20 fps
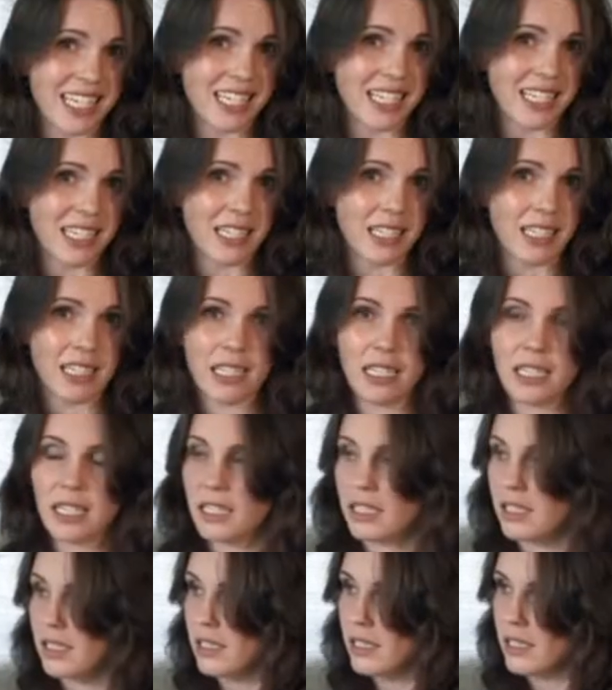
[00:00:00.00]

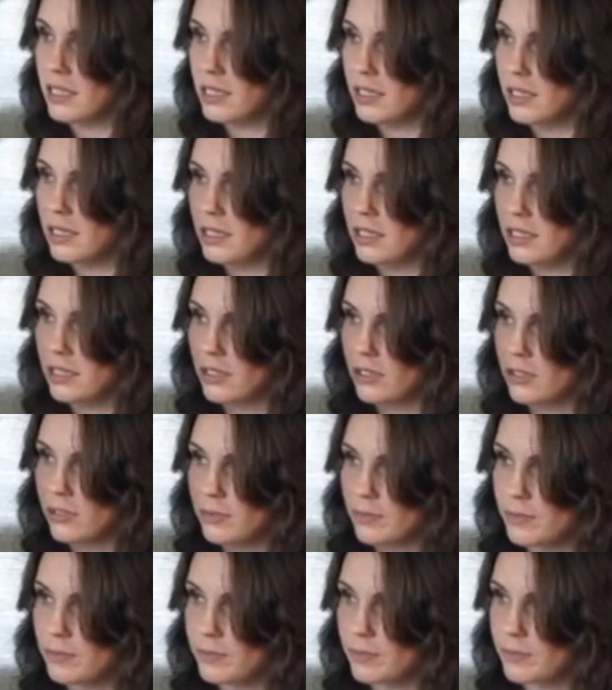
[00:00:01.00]

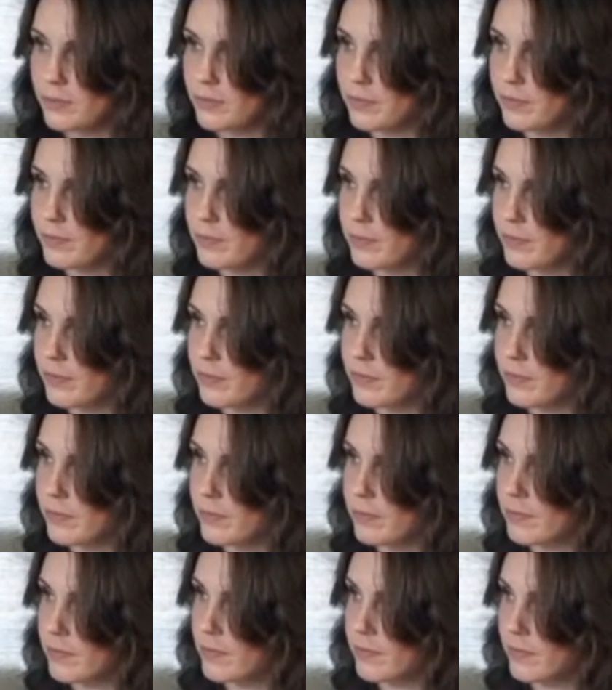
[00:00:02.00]

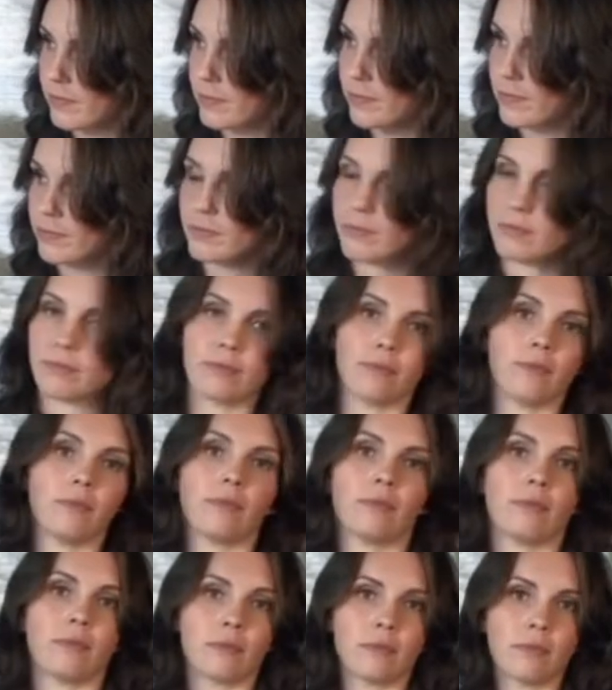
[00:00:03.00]

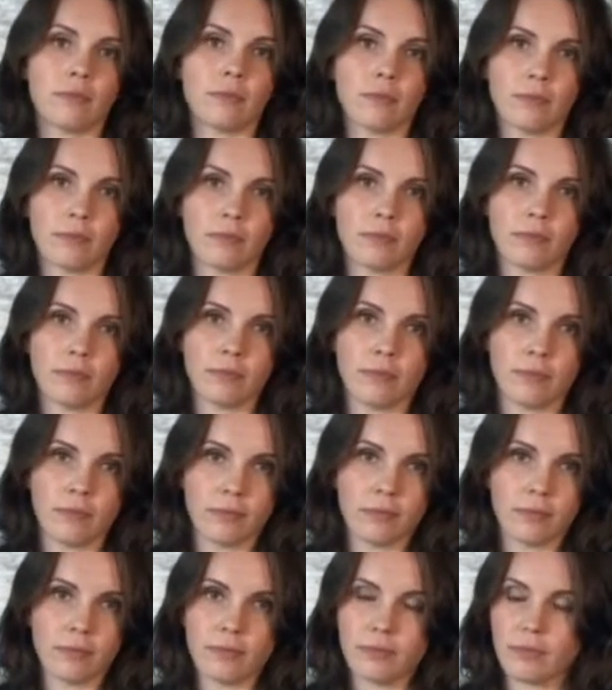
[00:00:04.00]

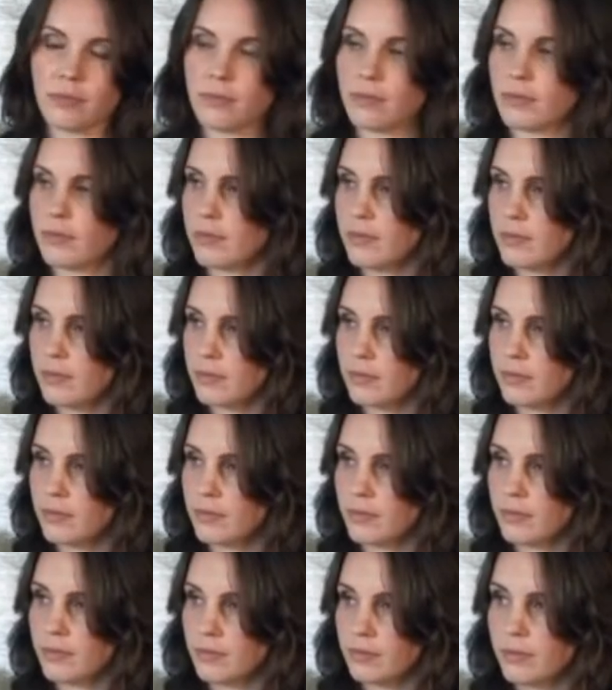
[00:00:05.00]

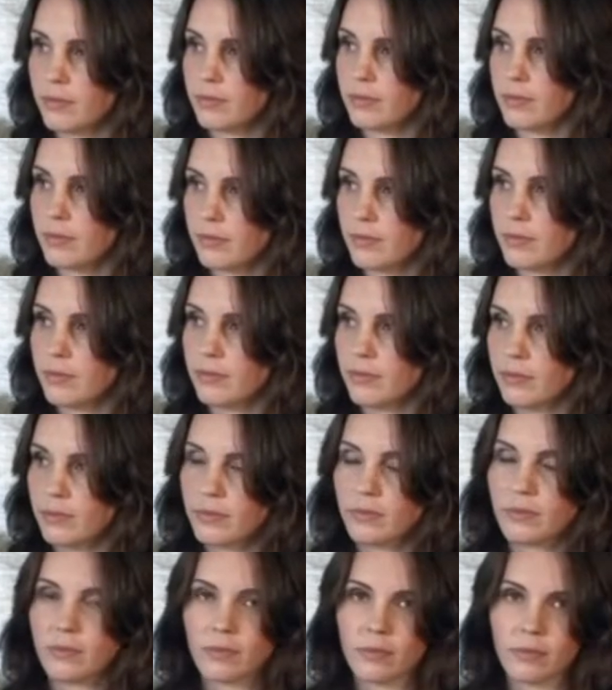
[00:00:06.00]

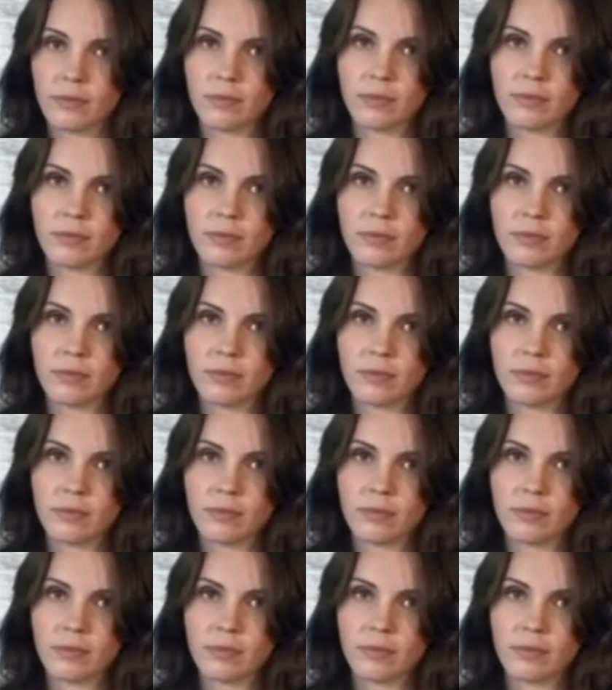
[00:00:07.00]
[no speech]